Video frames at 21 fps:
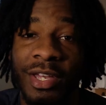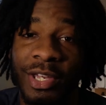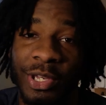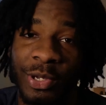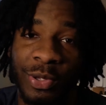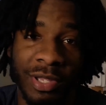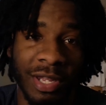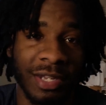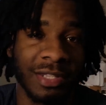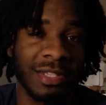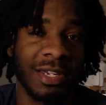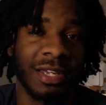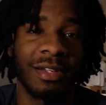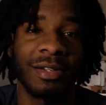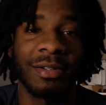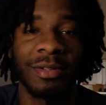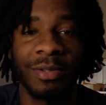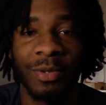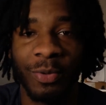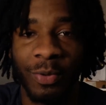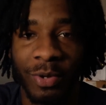You saw the title.
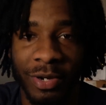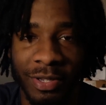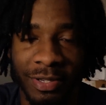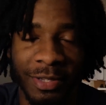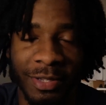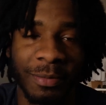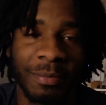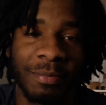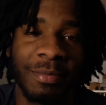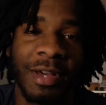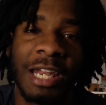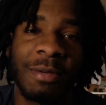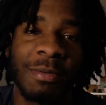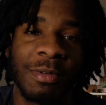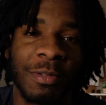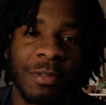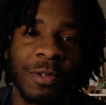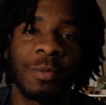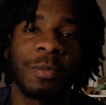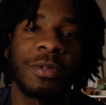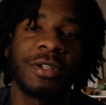What is up? My name is
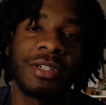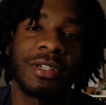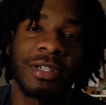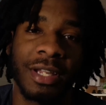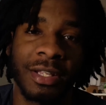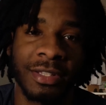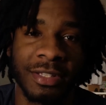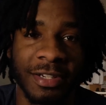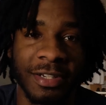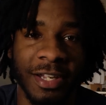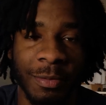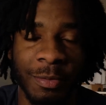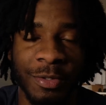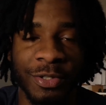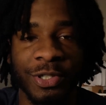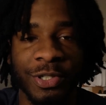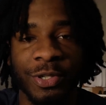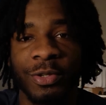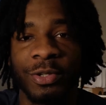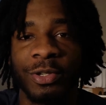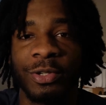Roman, and today I'll be
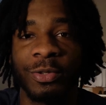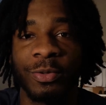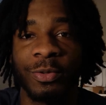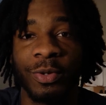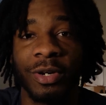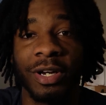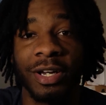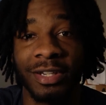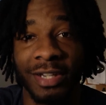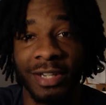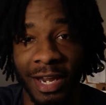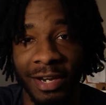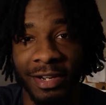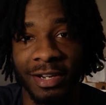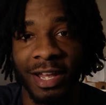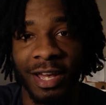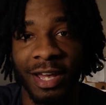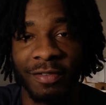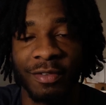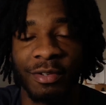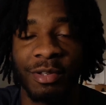showing you what a day in the
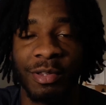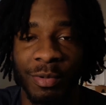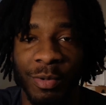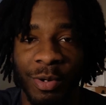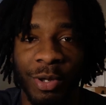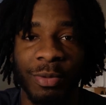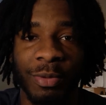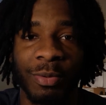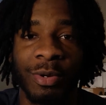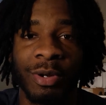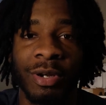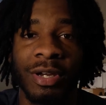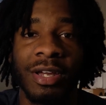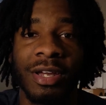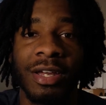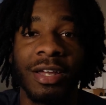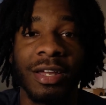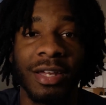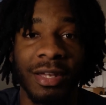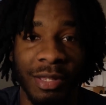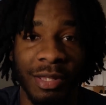life at Swarthmore
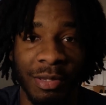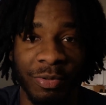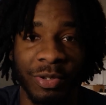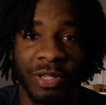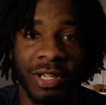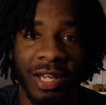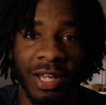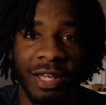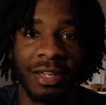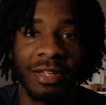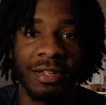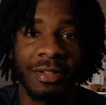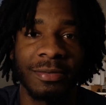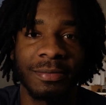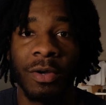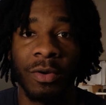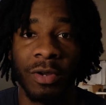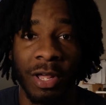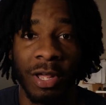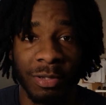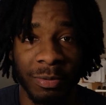is really like.
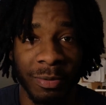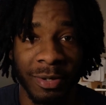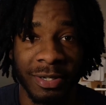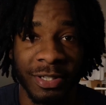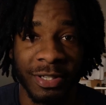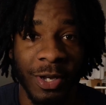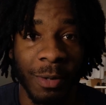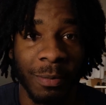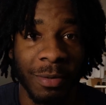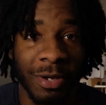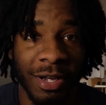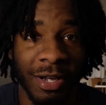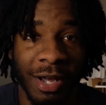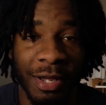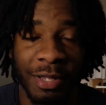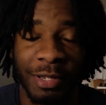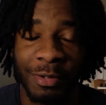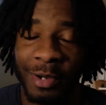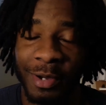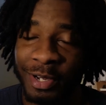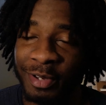When I was preparing to come here, I
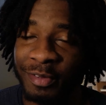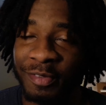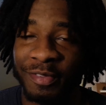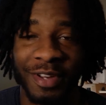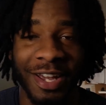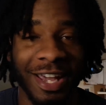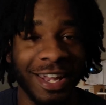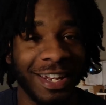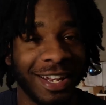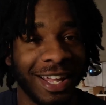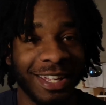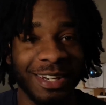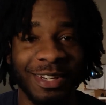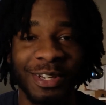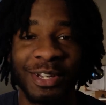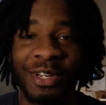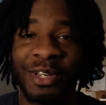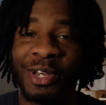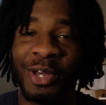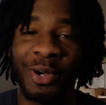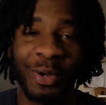swear I could find
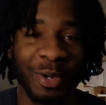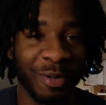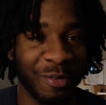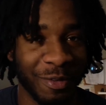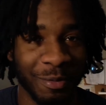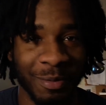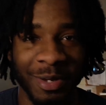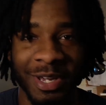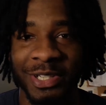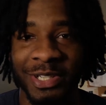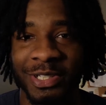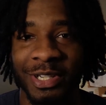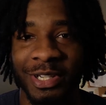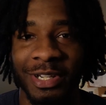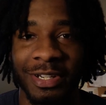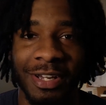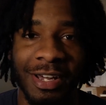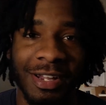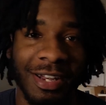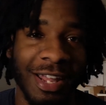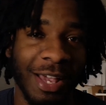no information
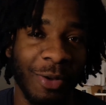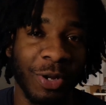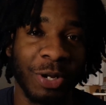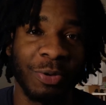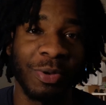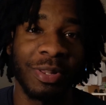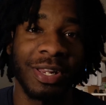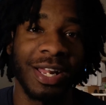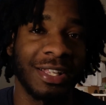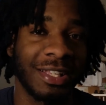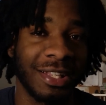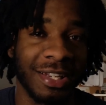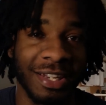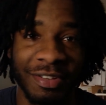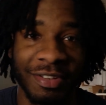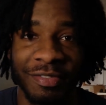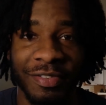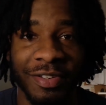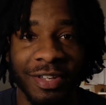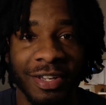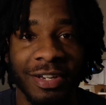on what it was like to live
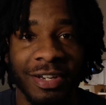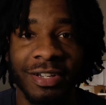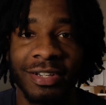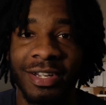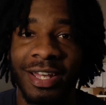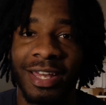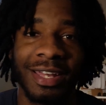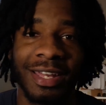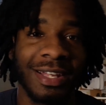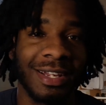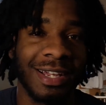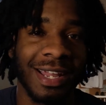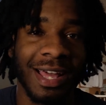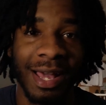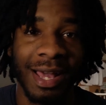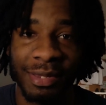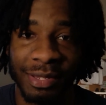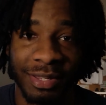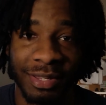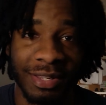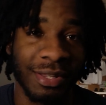here,
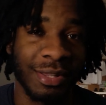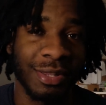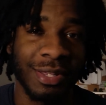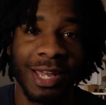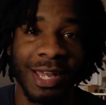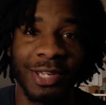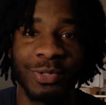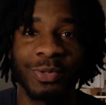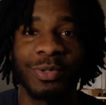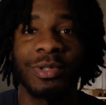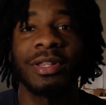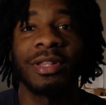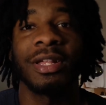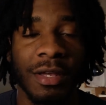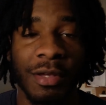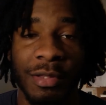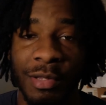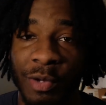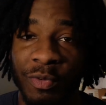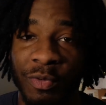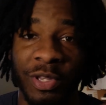classes and schedules.
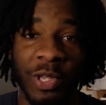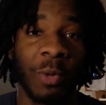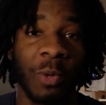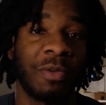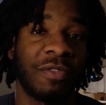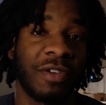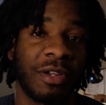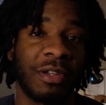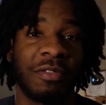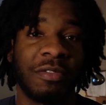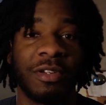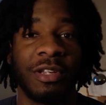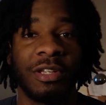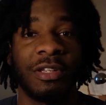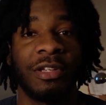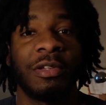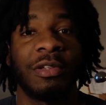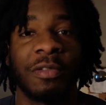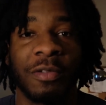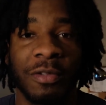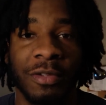So I really hope you find this video
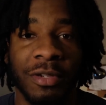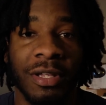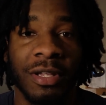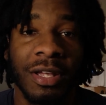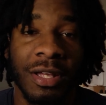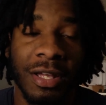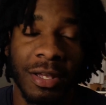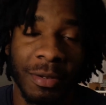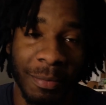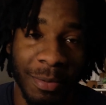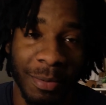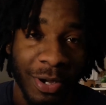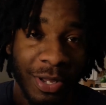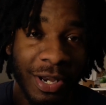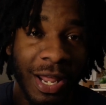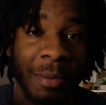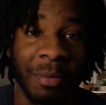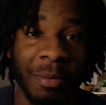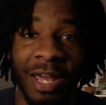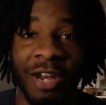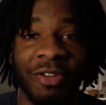useful, but
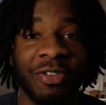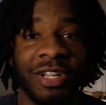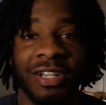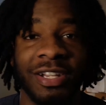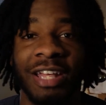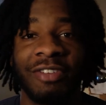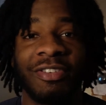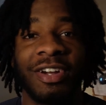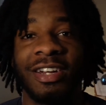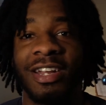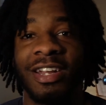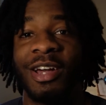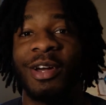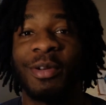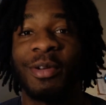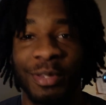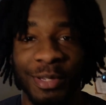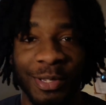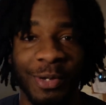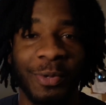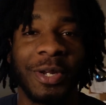I'm kind of running late right now,
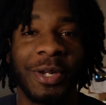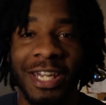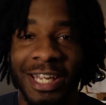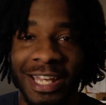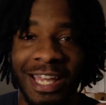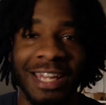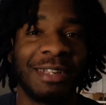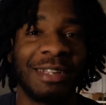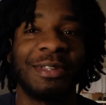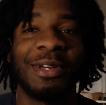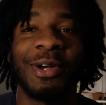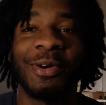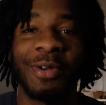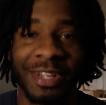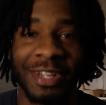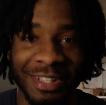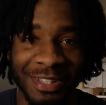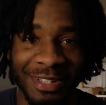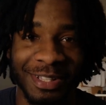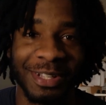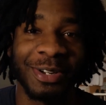so we need to get this going.
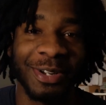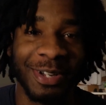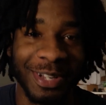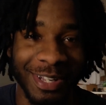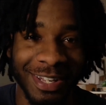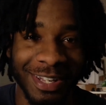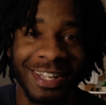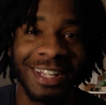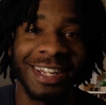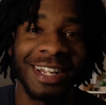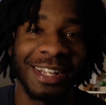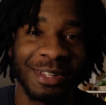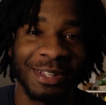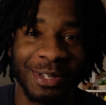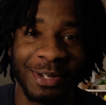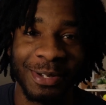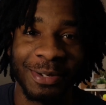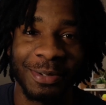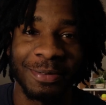So let's go.